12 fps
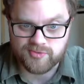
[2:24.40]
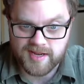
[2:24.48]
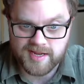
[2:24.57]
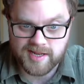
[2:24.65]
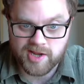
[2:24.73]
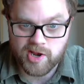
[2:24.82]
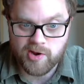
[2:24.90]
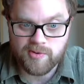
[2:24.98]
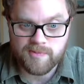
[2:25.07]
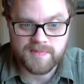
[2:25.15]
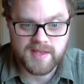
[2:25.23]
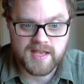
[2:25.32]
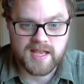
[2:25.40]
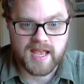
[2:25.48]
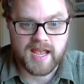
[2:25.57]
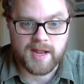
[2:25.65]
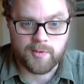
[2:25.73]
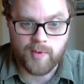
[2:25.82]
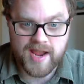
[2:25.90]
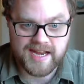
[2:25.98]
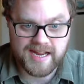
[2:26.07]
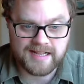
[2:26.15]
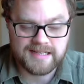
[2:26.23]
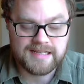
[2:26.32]
ready to go and
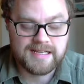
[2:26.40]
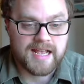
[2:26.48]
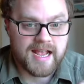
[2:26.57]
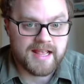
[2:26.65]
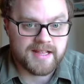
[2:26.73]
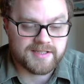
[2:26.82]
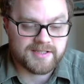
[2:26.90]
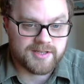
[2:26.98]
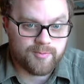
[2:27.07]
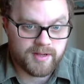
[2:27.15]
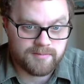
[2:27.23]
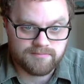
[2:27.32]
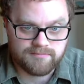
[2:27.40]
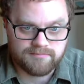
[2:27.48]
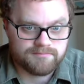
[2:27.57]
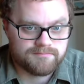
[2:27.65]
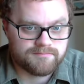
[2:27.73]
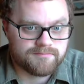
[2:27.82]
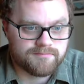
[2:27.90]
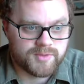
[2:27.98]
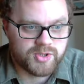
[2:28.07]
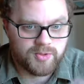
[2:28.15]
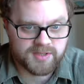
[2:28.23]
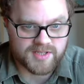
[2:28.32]
waiting, and then someone
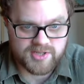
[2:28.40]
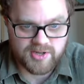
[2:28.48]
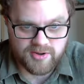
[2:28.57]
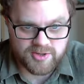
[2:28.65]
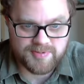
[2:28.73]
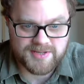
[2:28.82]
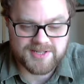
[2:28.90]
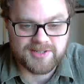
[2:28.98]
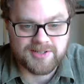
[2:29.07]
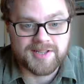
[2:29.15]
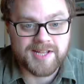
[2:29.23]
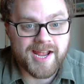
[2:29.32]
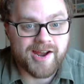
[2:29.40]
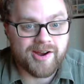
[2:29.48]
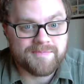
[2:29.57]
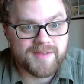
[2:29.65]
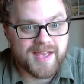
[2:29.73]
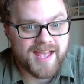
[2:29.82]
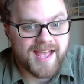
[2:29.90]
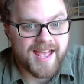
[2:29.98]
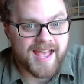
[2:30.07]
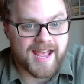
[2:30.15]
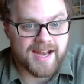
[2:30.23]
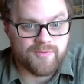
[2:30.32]
shoots a starter's pistol in the air
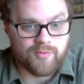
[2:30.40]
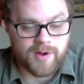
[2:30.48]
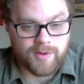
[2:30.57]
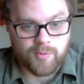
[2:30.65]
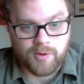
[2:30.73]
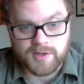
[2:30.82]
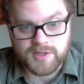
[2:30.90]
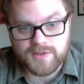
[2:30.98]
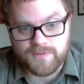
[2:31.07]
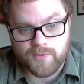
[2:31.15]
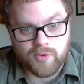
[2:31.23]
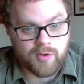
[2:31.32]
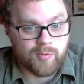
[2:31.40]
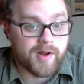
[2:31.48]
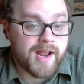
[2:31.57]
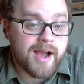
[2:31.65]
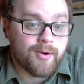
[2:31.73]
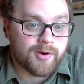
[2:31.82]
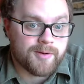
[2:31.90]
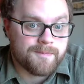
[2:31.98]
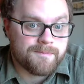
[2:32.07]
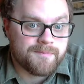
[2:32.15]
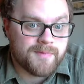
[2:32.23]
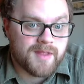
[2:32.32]
and everyone works for 1 hour.
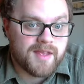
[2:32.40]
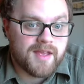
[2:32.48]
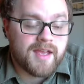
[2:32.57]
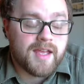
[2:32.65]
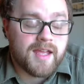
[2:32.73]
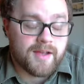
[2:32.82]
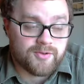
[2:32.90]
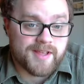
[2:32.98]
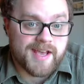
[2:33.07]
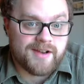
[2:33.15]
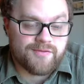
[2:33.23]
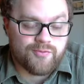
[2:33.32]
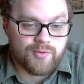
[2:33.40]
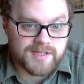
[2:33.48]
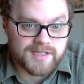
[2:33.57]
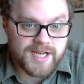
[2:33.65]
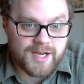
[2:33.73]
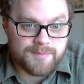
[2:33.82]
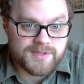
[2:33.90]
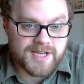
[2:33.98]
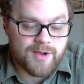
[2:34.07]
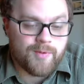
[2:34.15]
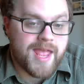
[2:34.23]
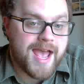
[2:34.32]
After that, everyone stops
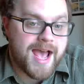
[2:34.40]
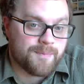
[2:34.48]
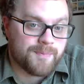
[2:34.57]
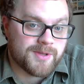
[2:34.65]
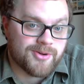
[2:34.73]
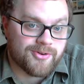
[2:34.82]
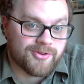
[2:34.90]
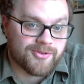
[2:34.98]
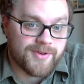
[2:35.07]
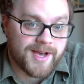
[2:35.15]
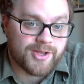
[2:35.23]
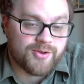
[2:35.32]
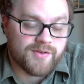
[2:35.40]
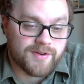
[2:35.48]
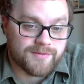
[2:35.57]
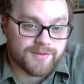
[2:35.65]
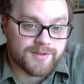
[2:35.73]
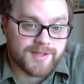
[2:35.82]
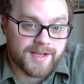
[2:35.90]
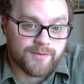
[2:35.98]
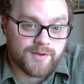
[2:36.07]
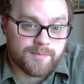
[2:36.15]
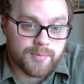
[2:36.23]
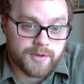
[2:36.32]
and we add up the total value of everything
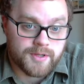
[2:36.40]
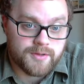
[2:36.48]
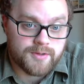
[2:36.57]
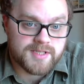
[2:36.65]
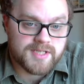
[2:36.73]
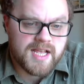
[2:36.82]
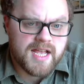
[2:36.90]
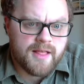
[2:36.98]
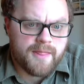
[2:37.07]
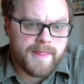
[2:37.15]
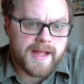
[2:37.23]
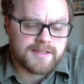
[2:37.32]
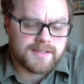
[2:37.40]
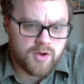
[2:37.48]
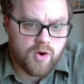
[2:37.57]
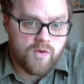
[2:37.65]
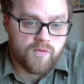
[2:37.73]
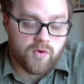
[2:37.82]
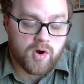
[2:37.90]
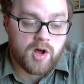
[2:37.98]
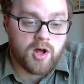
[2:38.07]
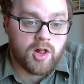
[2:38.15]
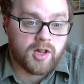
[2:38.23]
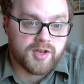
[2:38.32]
we've produced. That's
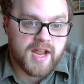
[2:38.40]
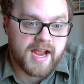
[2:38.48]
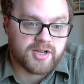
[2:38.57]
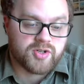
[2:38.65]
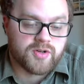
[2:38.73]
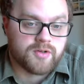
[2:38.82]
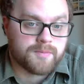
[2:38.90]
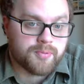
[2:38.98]
overall national